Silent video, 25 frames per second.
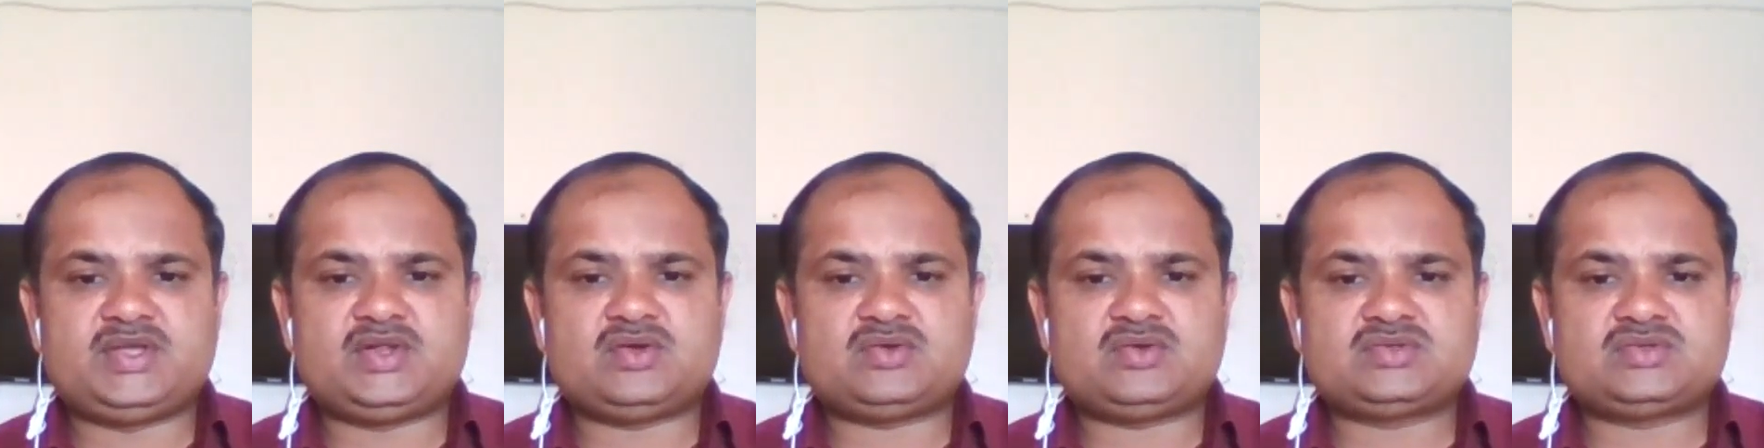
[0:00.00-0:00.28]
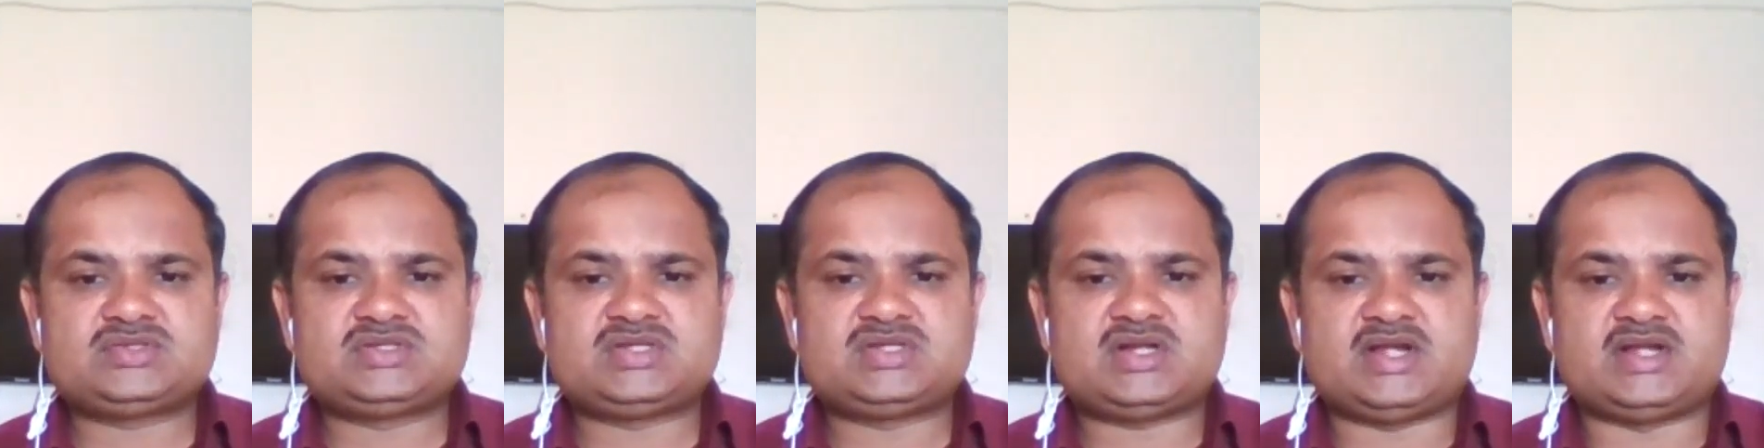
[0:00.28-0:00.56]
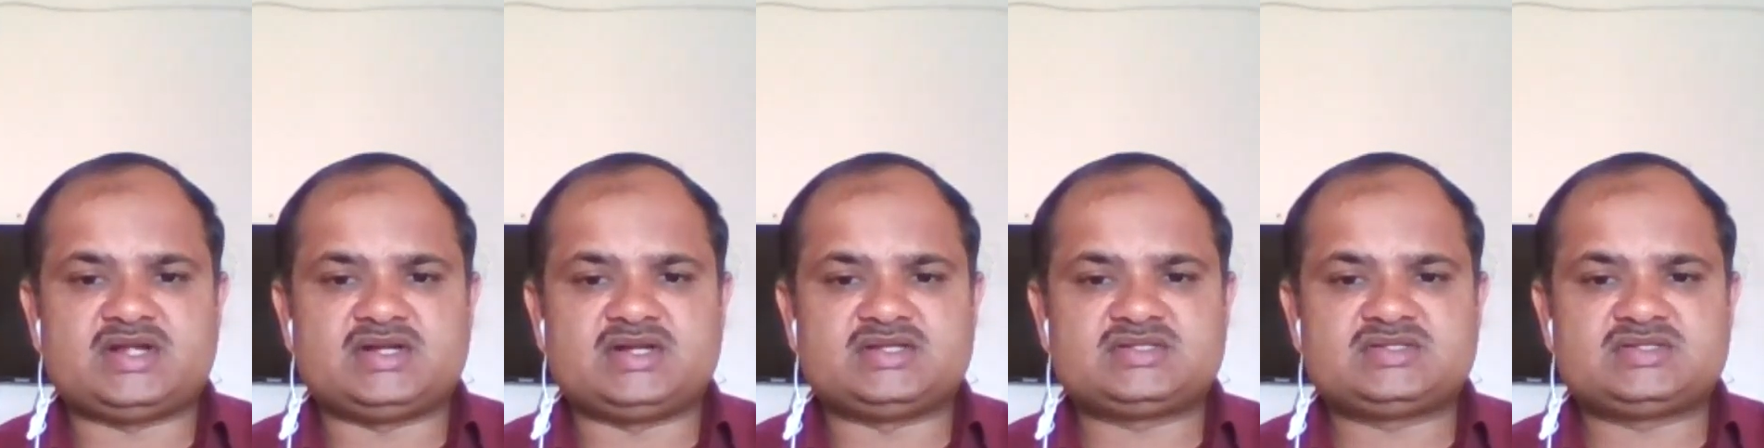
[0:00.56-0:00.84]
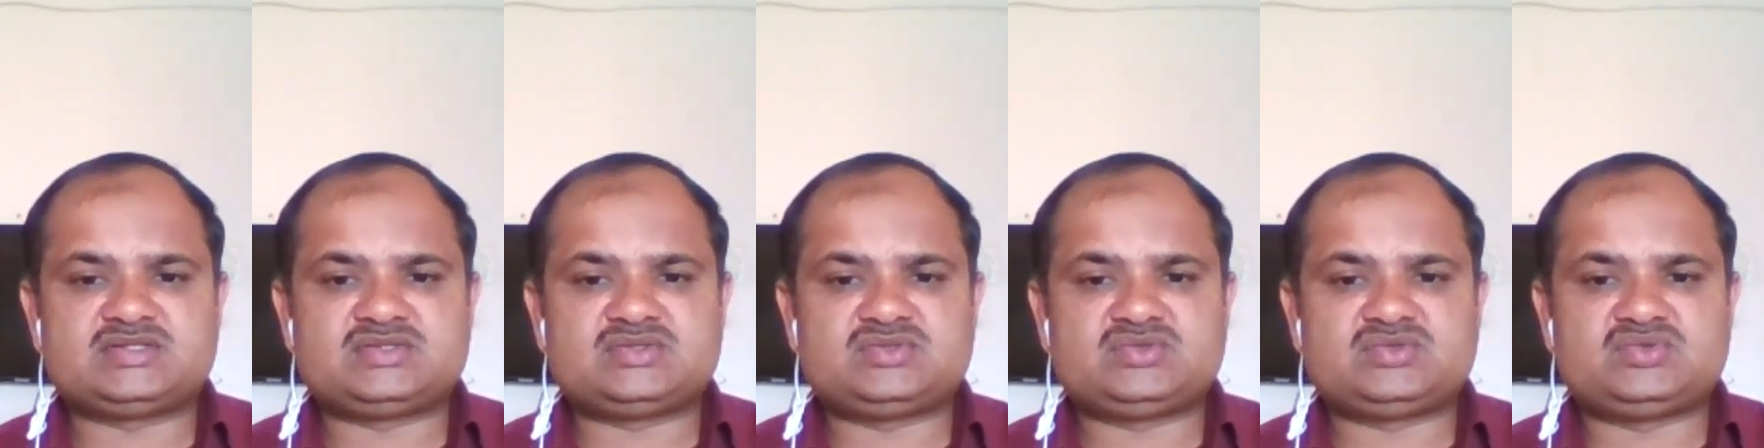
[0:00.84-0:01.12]

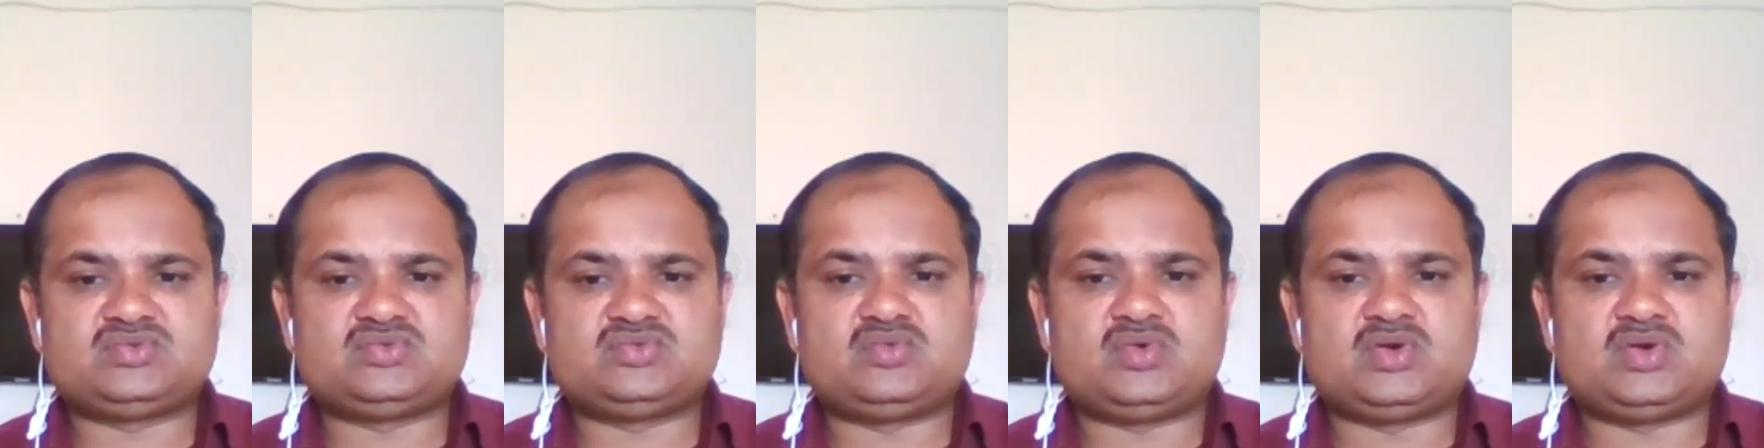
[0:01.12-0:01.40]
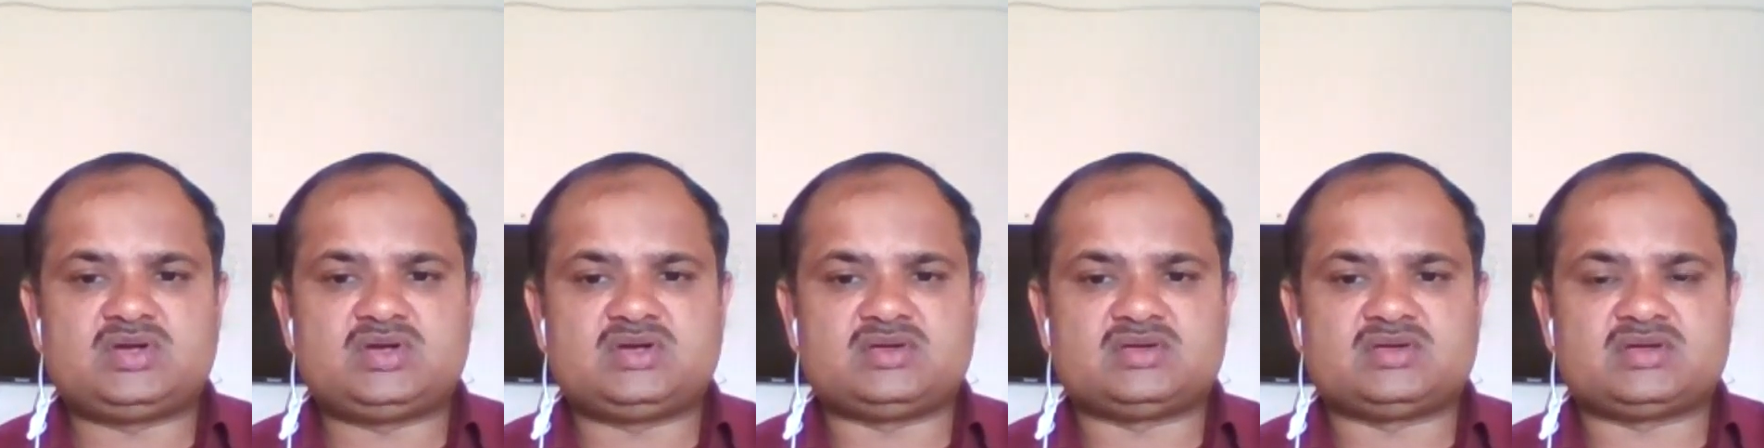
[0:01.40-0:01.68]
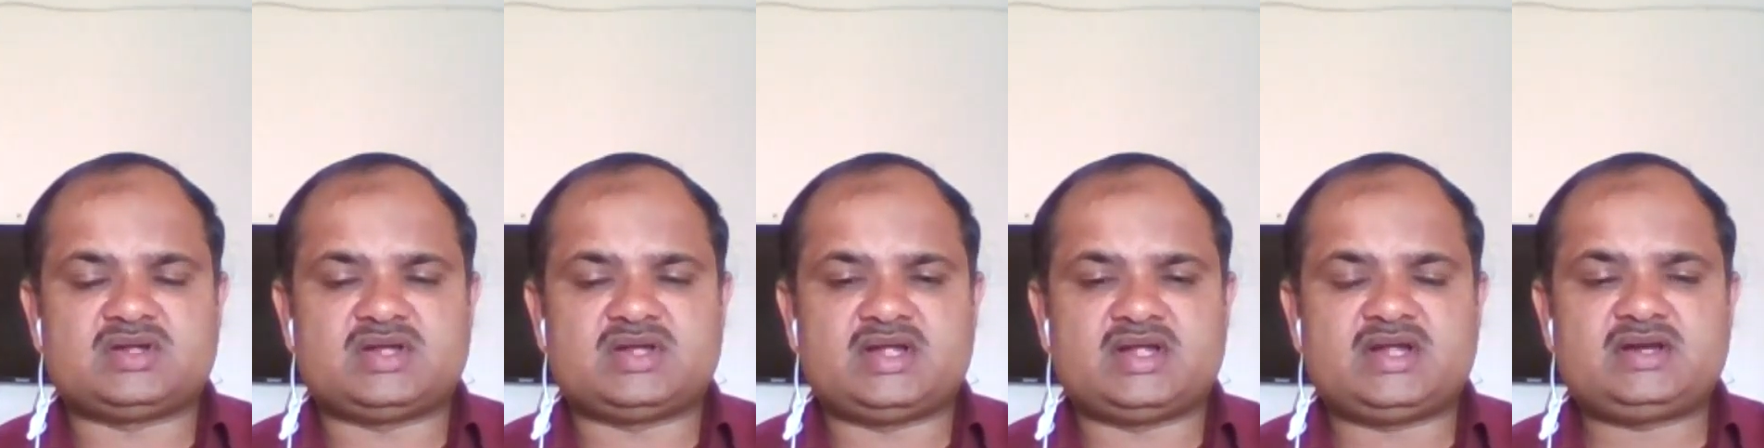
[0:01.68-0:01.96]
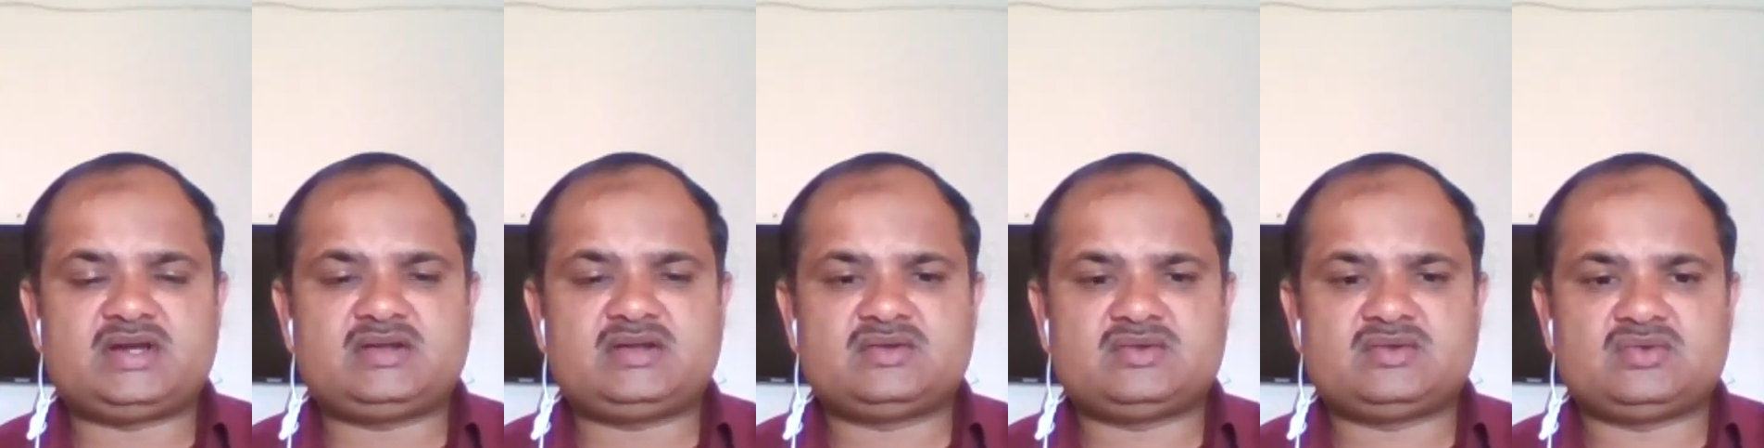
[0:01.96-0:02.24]
peroxides to water
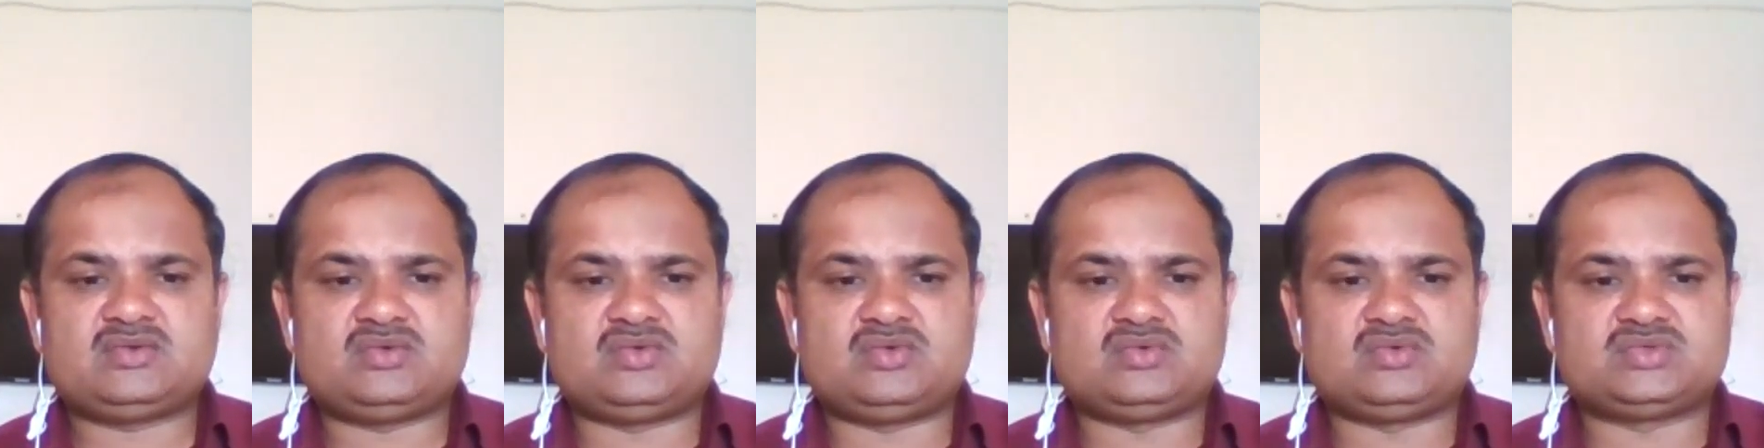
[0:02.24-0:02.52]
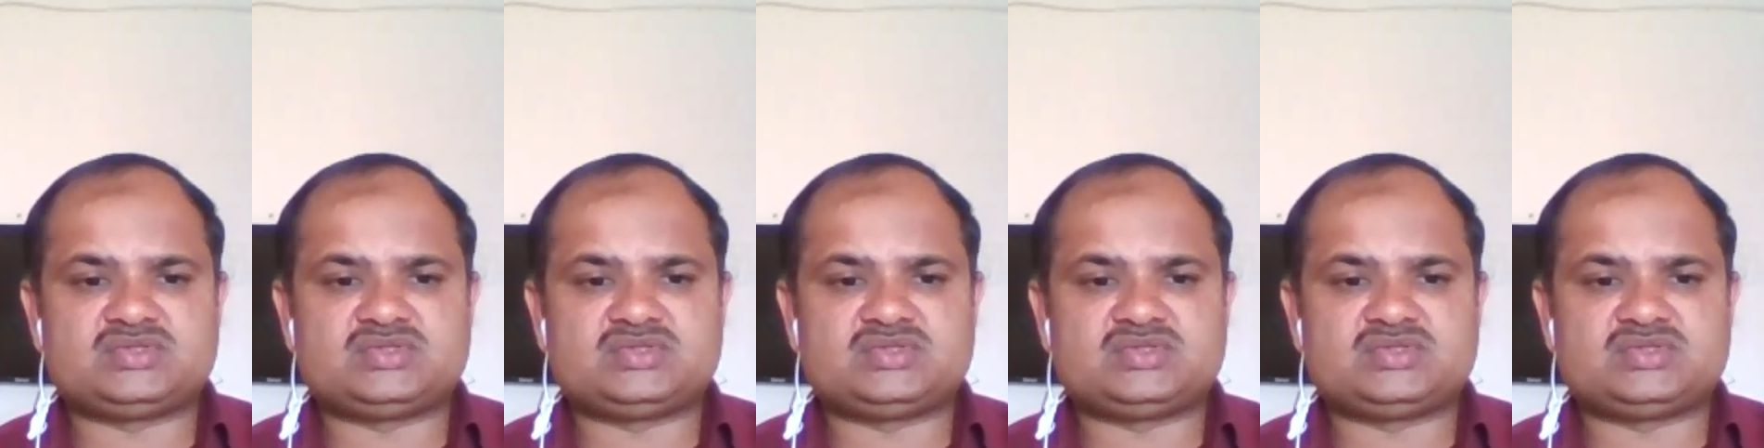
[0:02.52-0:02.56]
and